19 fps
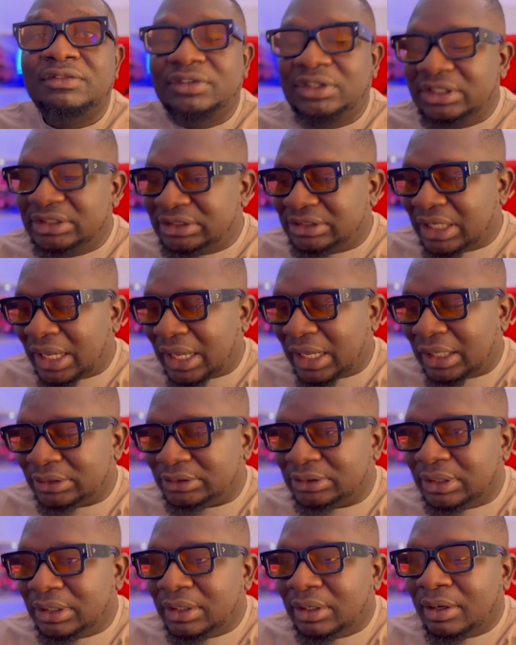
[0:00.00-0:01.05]
this
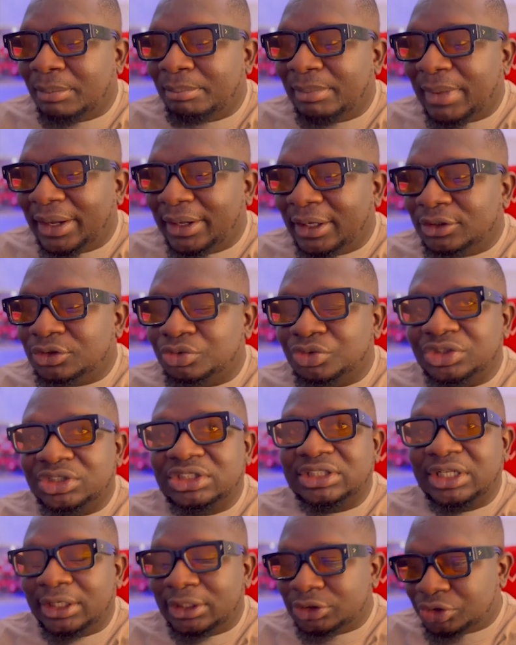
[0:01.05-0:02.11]
as market
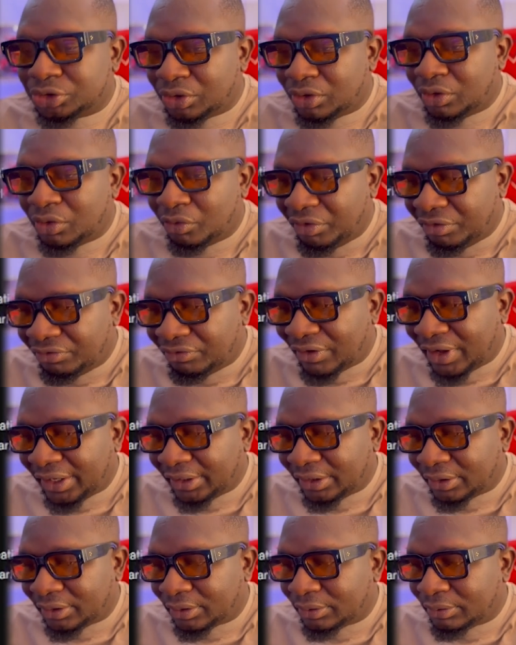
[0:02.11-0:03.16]
research
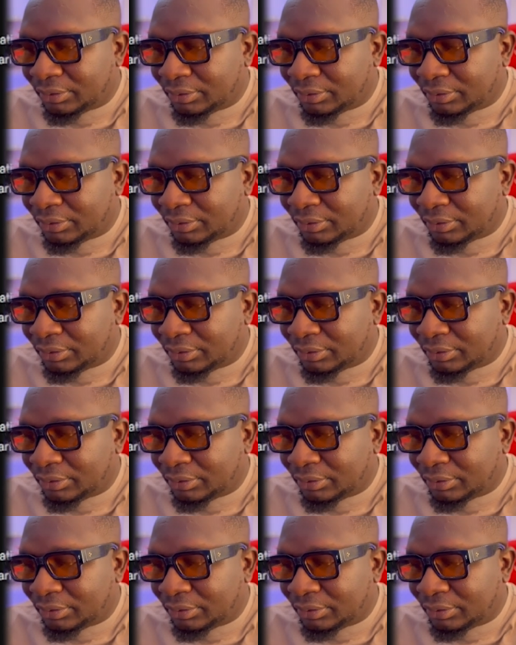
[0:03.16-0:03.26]
refined.